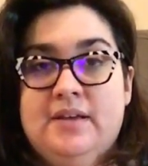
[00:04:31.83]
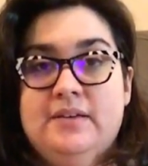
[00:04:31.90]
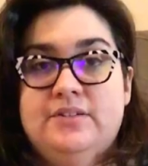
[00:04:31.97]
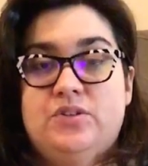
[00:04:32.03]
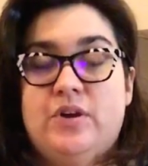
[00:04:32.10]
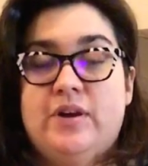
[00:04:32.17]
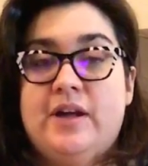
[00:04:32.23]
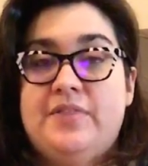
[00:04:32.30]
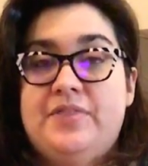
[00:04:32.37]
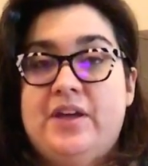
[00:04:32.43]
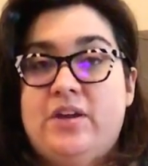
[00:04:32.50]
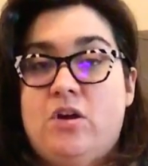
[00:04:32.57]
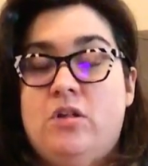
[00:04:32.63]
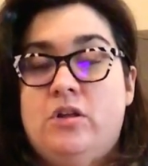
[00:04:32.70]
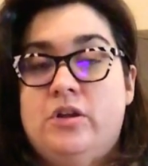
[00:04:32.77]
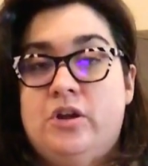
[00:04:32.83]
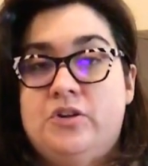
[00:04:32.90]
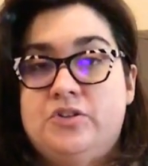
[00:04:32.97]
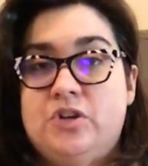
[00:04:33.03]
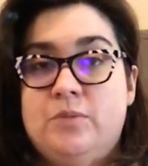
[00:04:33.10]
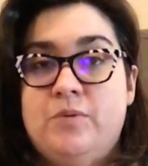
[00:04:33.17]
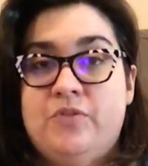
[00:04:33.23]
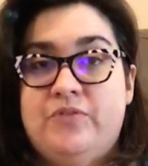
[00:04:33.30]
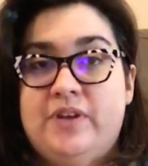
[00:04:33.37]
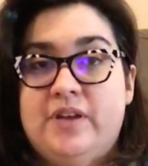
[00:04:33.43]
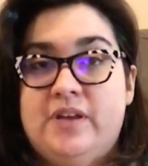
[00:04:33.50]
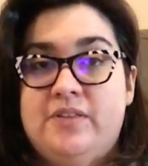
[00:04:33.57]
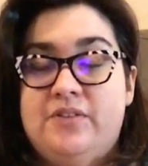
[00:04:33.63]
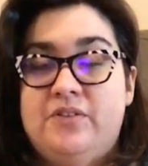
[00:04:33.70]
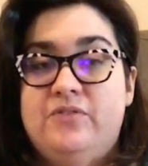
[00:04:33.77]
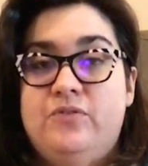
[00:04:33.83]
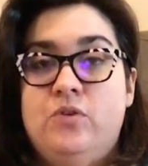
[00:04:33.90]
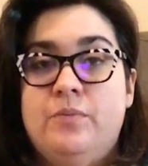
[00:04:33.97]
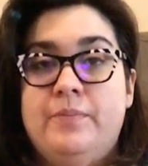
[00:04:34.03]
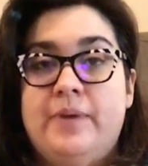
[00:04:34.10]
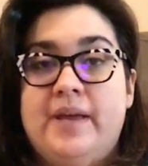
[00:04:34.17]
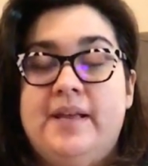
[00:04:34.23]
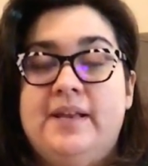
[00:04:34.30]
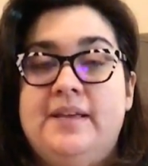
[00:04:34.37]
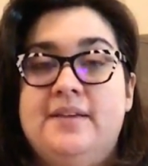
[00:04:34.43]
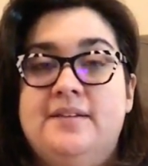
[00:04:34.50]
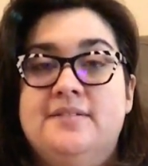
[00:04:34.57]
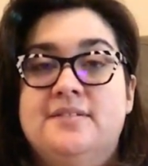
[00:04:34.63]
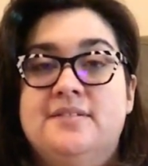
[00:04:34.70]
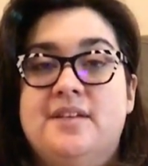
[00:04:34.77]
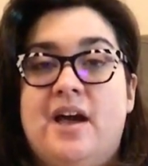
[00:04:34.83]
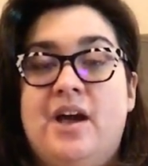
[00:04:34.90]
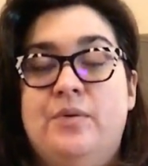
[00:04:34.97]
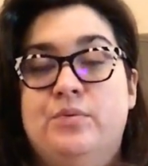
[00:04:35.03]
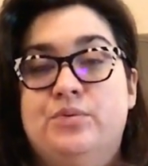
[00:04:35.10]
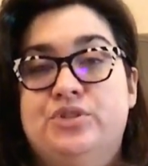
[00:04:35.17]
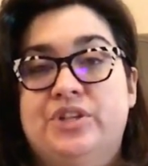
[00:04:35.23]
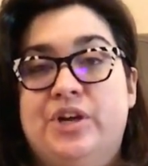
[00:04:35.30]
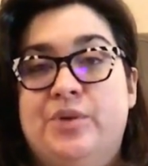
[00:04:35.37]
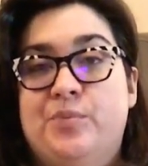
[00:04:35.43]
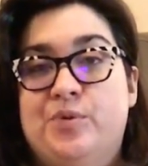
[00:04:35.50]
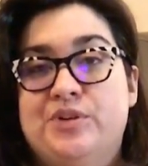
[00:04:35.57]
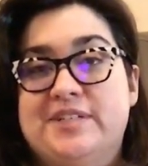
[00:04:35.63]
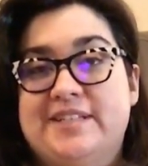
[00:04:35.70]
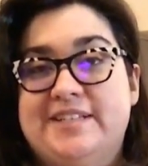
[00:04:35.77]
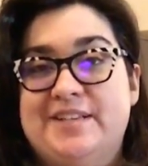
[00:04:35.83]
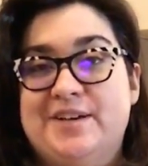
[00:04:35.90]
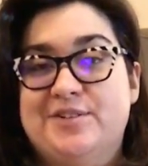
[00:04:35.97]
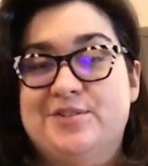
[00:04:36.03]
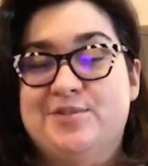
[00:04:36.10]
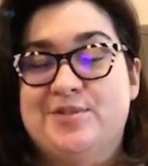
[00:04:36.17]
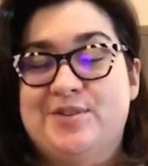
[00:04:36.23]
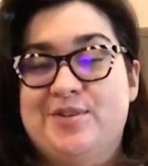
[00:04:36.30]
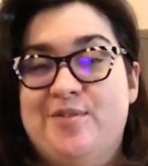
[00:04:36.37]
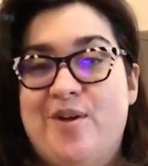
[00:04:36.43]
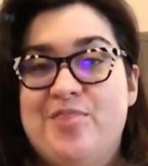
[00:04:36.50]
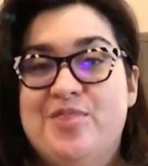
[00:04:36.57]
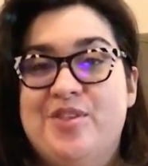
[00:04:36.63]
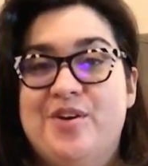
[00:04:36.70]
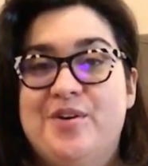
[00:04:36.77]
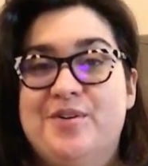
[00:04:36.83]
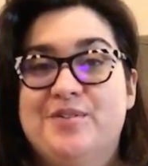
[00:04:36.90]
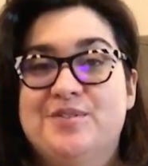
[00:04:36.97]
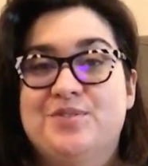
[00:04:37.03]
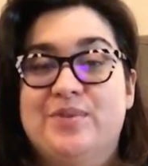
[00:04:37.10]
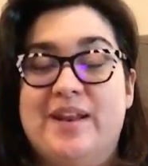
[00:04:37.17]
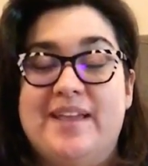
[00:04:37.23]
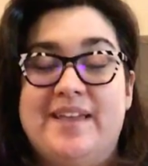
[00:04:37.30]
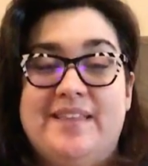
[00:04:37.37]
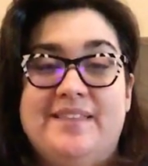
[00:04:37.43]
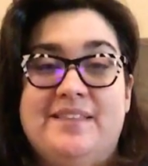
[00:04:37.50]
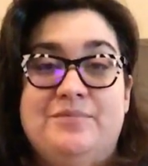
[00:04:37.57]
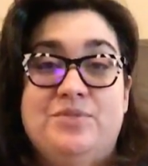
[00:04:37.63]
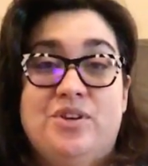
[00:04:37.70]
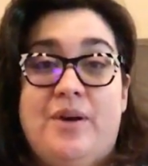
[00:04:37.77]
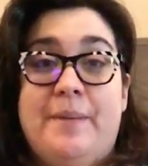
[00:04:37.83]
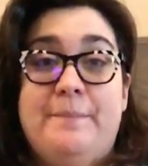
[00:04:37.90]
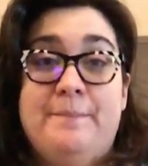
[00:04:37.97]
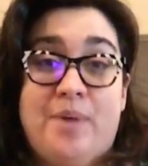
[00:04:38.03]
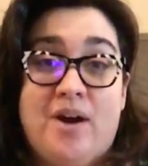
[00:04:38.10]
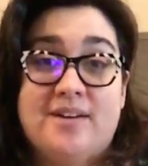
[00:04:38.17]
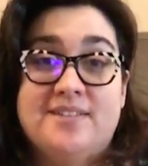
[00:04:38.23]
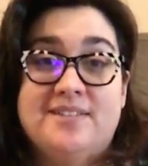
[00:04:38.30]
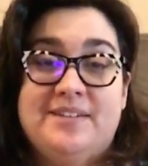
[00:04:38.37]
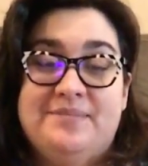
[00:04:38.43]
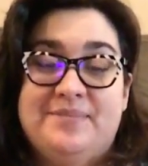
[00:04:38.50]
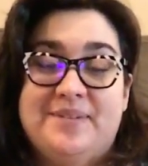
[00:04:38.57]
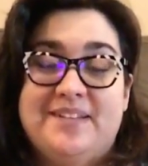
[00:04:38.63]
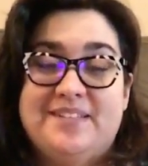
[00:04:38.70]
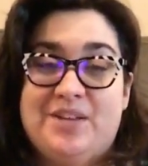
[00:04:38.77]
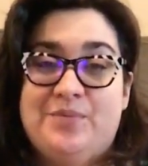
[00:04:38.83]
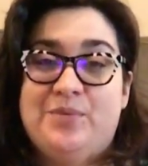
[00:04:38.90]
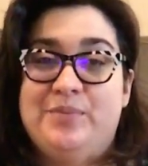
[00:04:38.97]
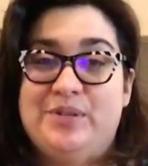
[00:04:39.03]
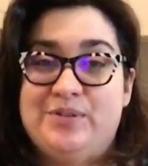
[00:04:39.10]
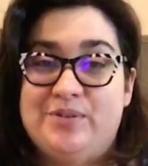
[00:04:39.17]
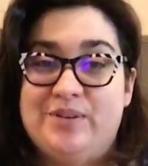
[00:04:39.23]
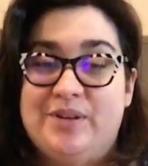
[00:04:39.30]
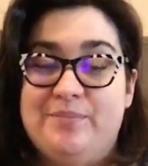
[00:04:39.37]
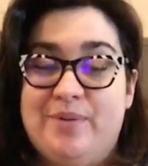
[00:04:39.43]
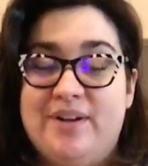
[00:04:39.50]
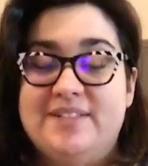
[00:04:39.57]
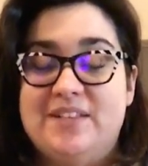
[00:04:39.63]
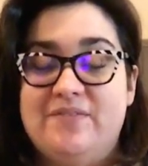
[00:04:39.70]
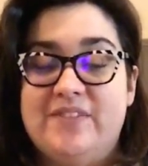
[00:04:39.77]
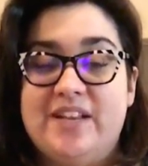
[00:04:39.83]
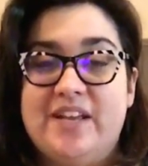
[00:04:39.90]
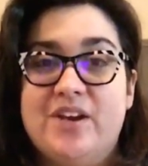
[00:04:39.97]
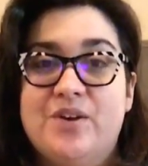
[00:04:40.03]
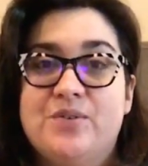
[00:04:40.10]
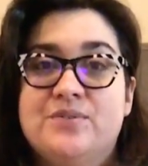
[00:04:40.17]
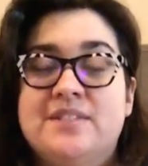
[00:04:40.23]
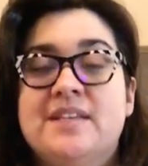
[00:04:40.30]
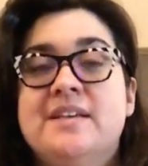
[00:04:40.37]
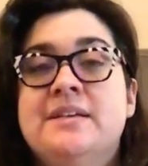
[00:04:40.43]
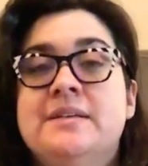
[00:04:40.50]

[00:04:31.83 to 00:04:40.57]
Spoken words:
So I got that all on October 5th, 4 paintings. I will share more details with you on those when I get them to unbox them, because I will be doing unboxing videos.